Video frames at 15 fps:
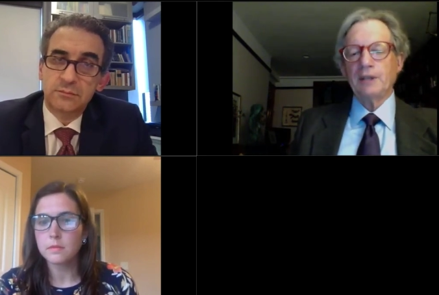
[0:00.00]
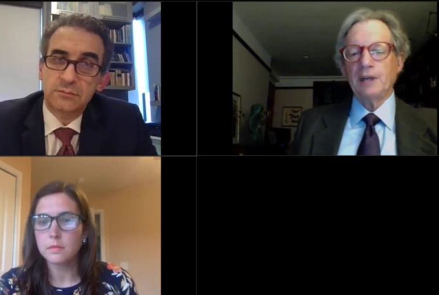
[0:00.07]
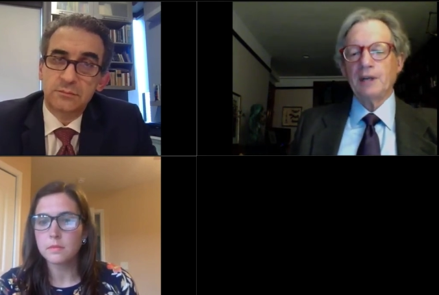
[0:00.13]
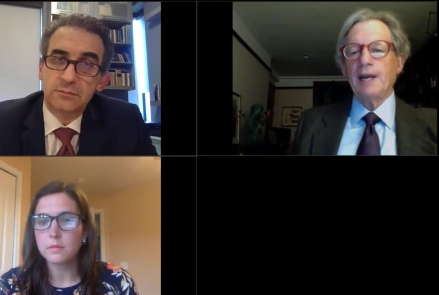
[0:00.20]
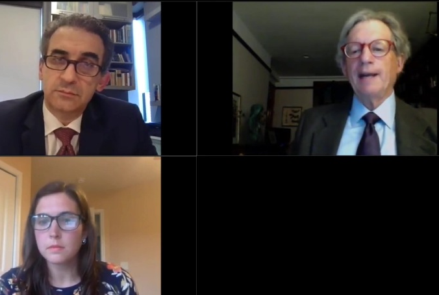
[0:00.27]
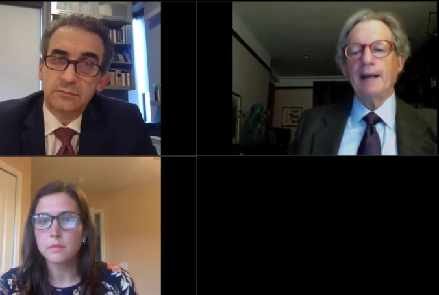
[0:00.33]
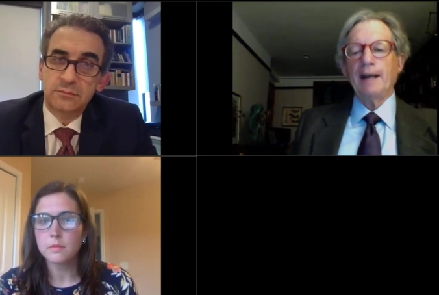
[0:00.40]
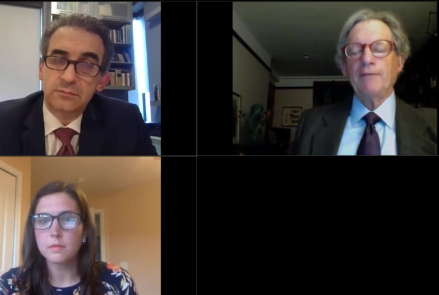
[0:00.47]

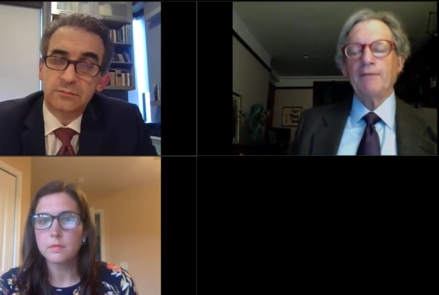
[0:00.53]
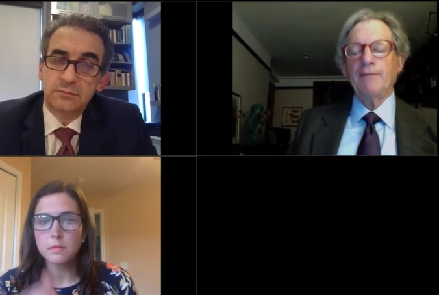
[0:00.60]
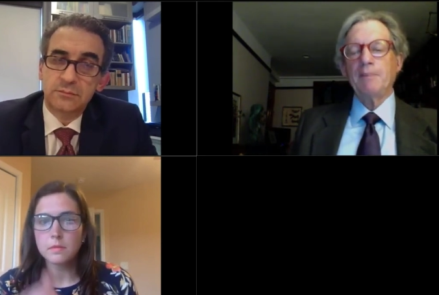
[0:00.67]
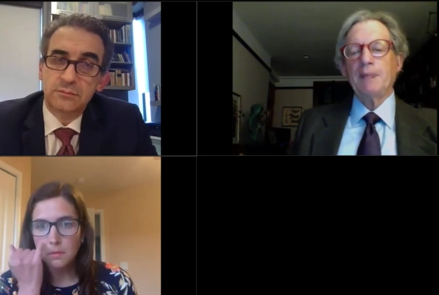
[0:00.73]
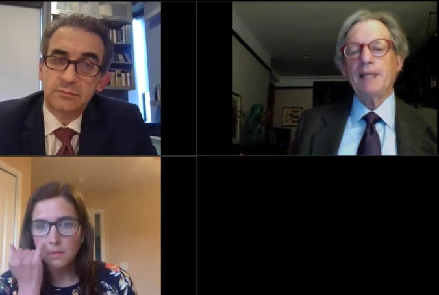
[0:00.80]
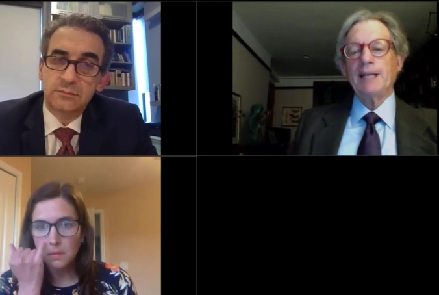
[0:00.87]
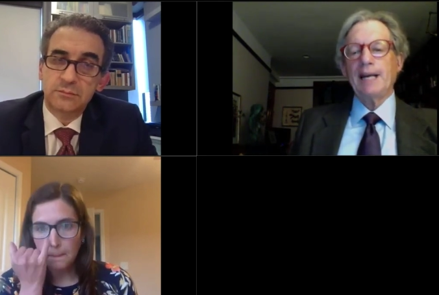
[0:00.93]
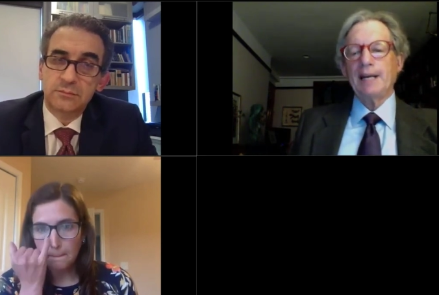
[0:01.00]
Speaker 1: and
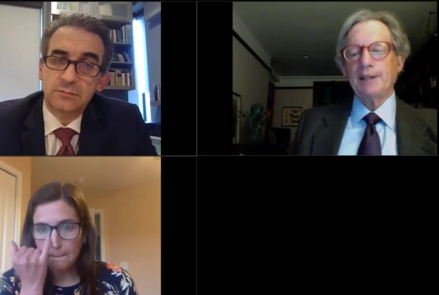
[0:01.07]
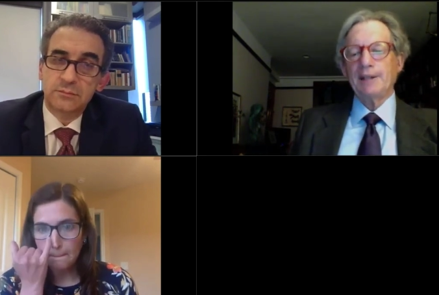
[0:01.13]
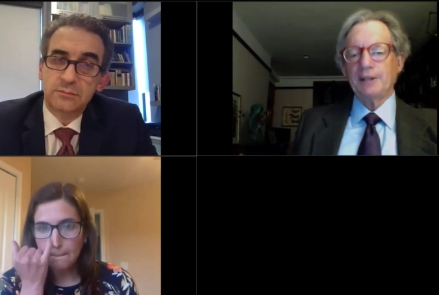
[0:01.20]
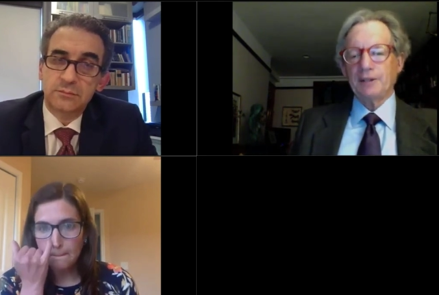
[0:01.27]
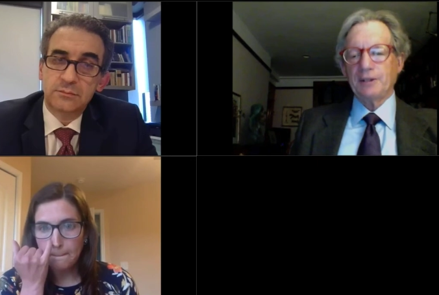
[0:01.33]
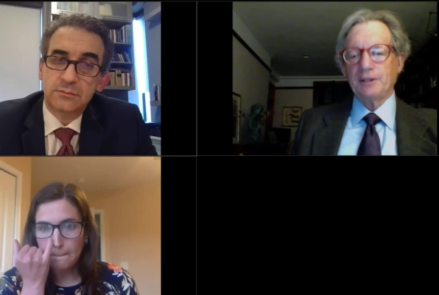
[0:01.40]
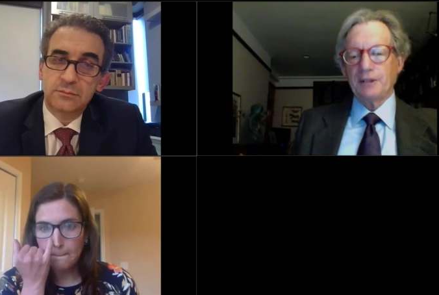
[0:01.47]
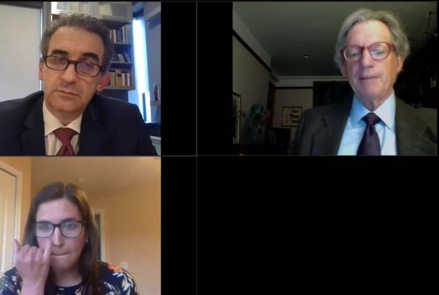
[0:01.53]
everybody had the
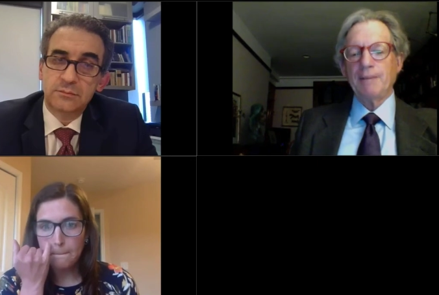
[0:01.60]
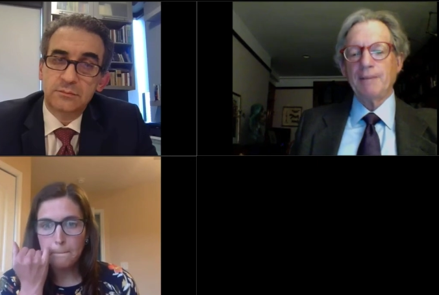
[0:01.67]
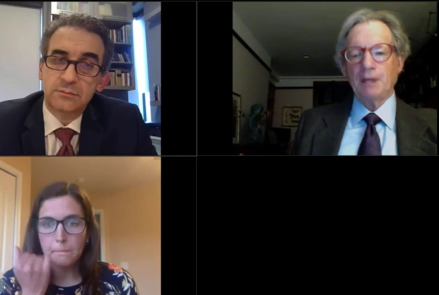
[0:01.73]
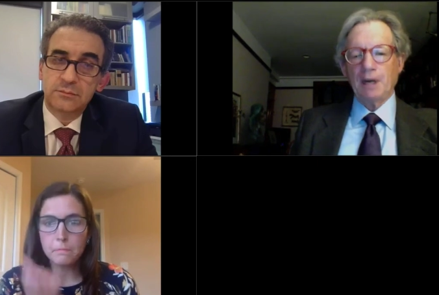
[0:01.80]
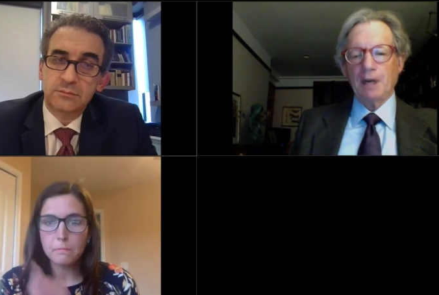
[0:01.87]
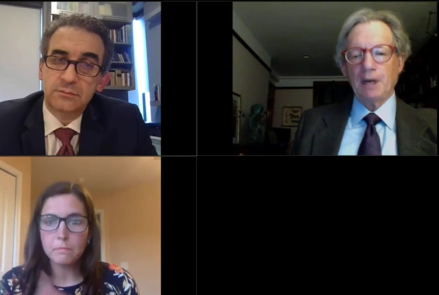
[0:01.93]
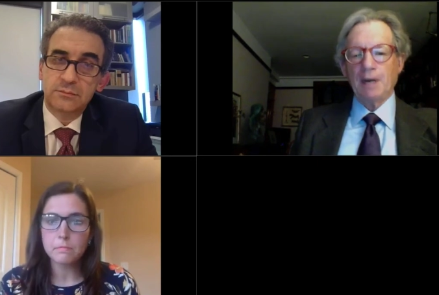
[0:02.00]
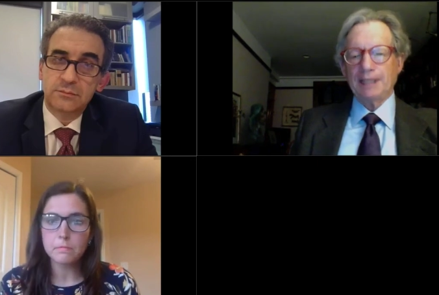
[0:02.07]
same
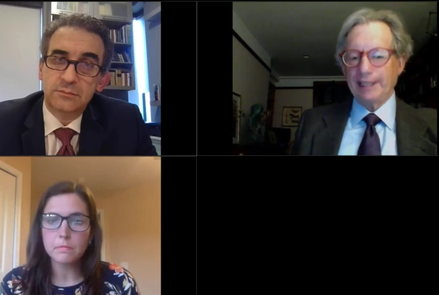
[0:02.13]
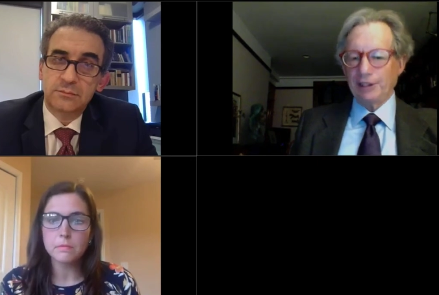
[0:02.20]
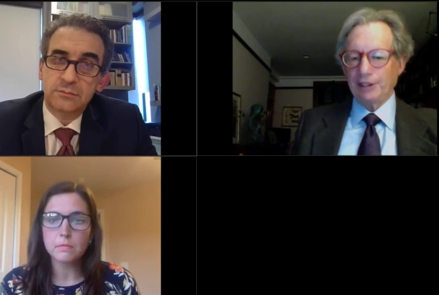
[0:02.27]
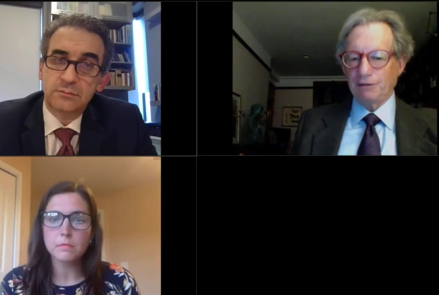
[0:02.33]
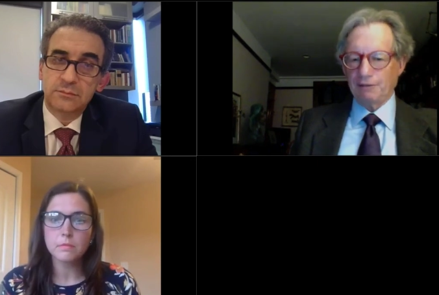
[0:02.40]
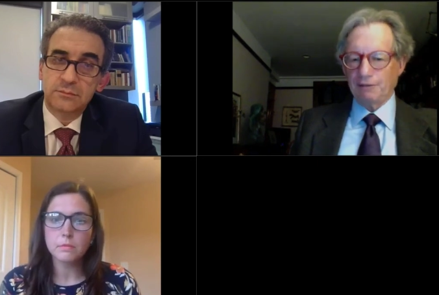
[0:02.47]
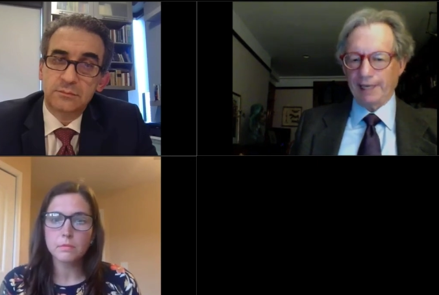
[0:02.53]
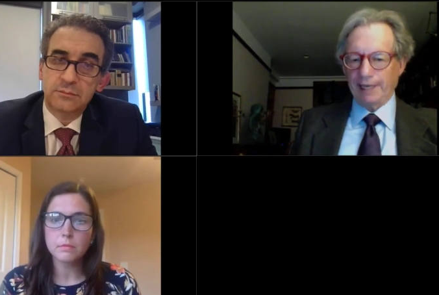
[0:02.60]
complication
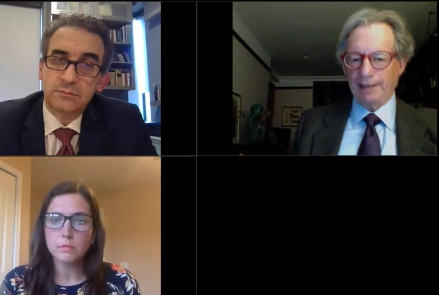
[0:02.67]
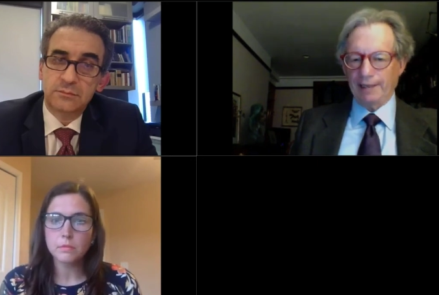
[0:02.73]
rate.